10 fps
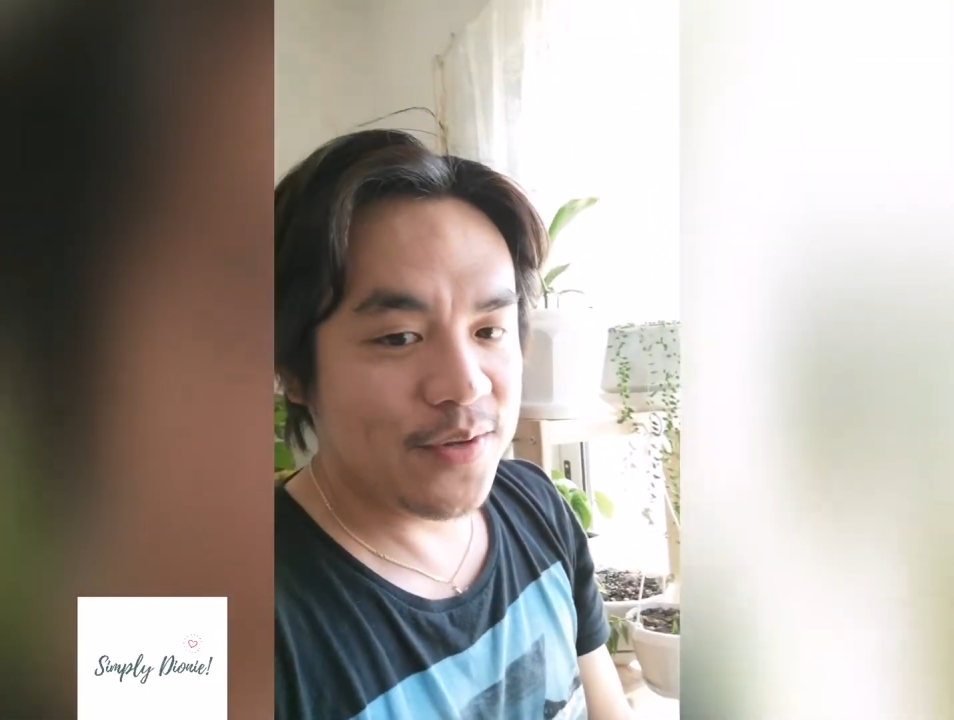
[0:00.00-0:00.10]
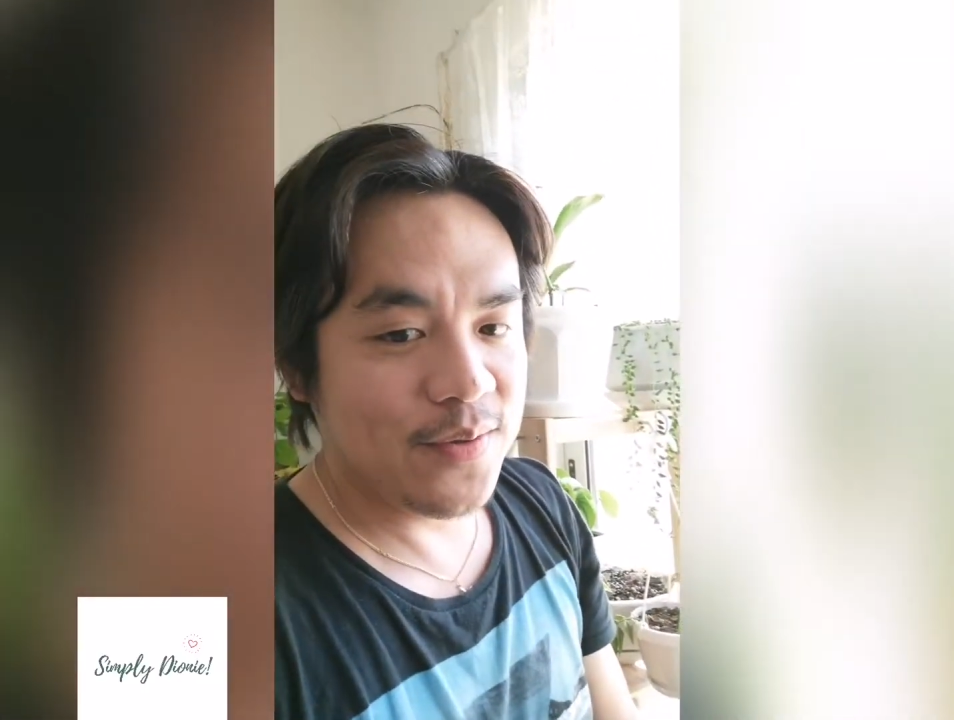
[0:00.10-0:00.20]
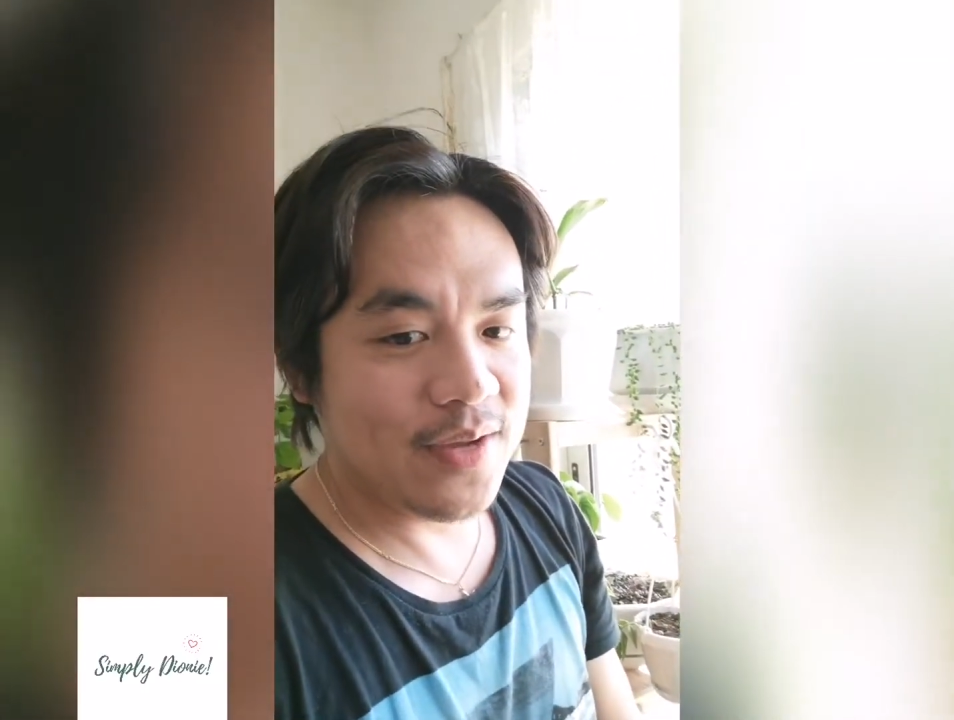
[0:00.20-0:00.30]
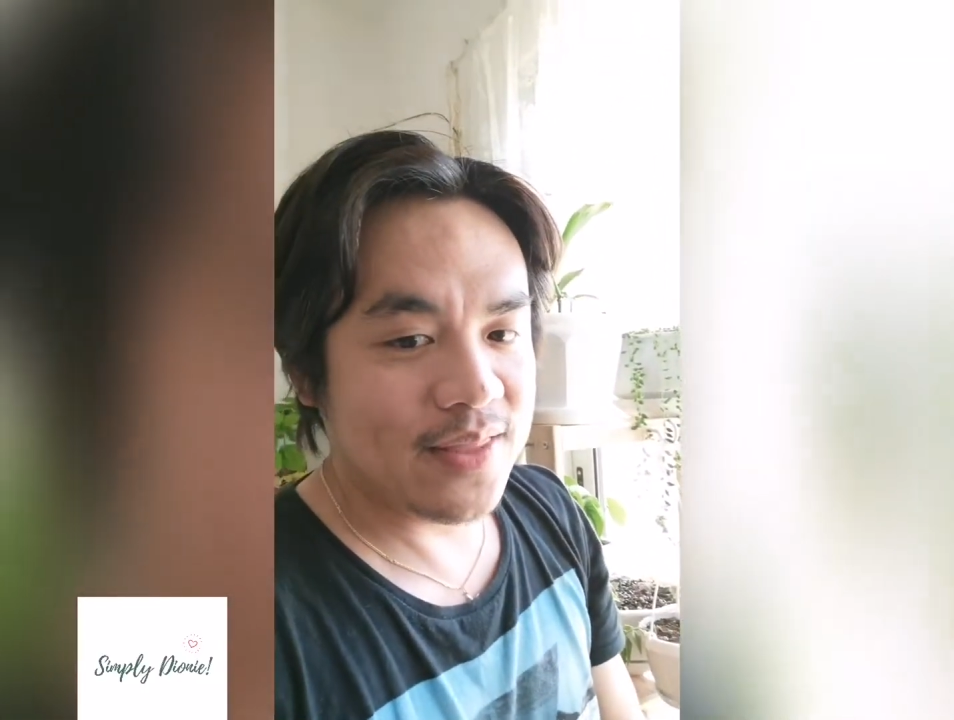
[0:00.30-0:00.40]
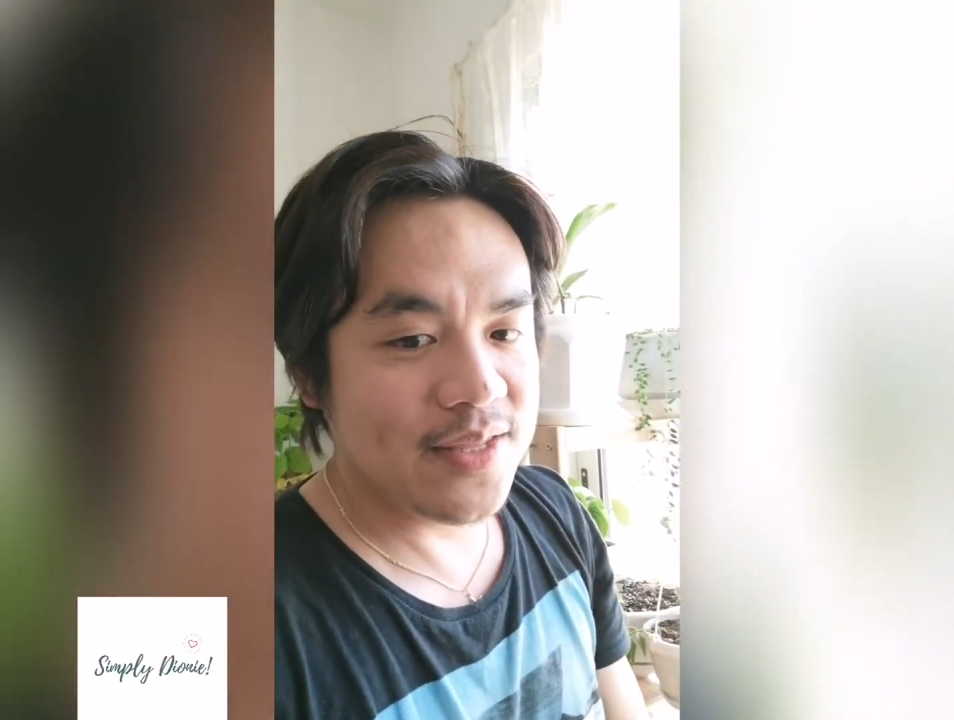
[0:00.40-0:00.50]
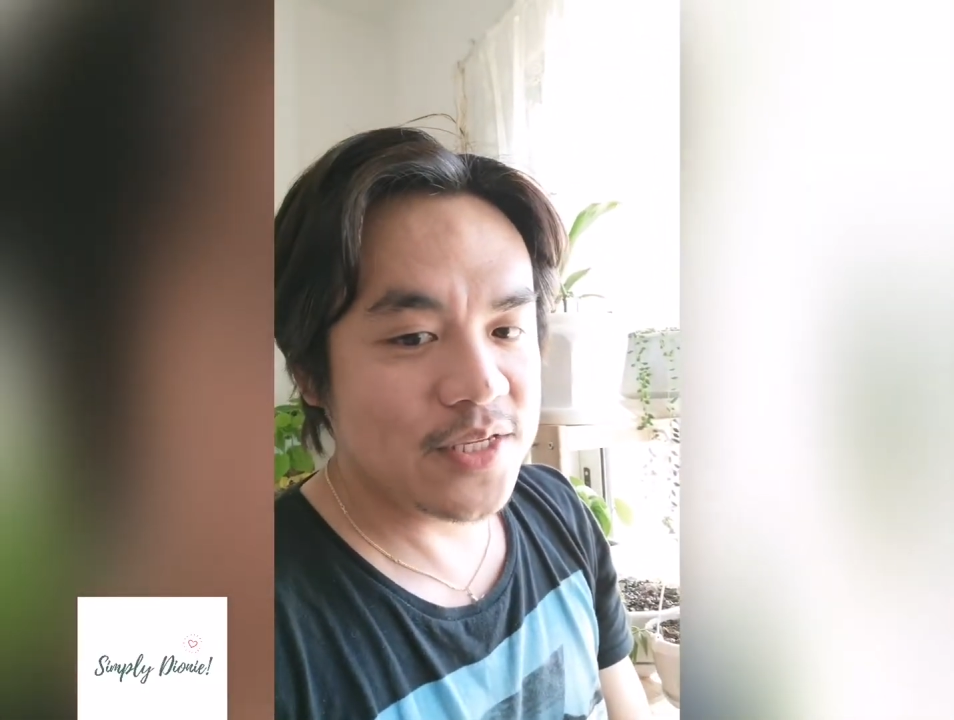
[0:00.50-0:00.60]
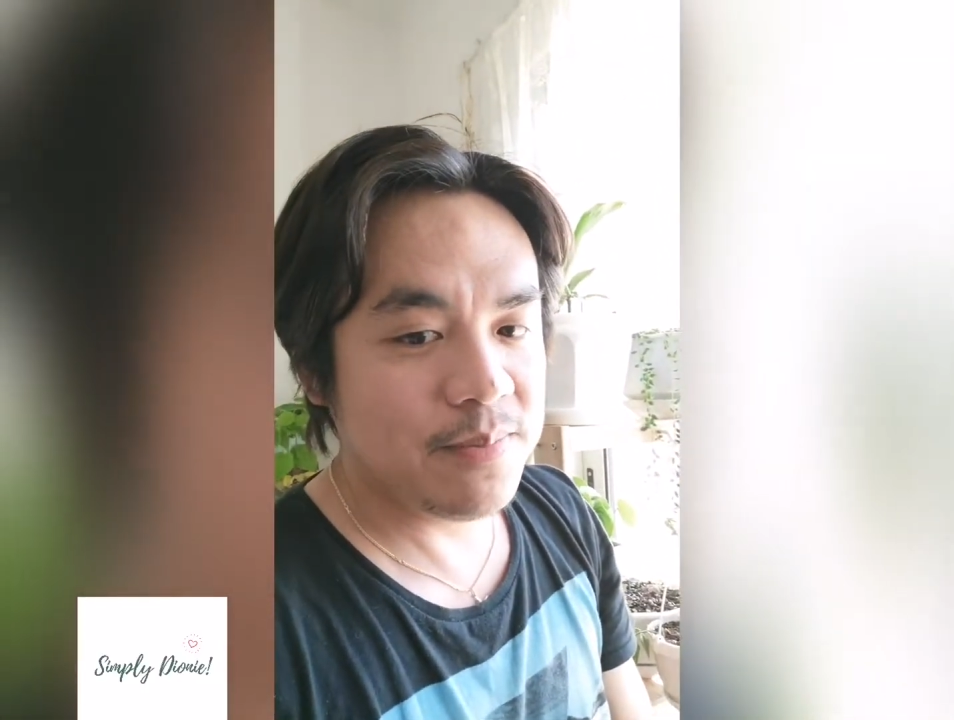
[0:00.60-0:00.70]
look at this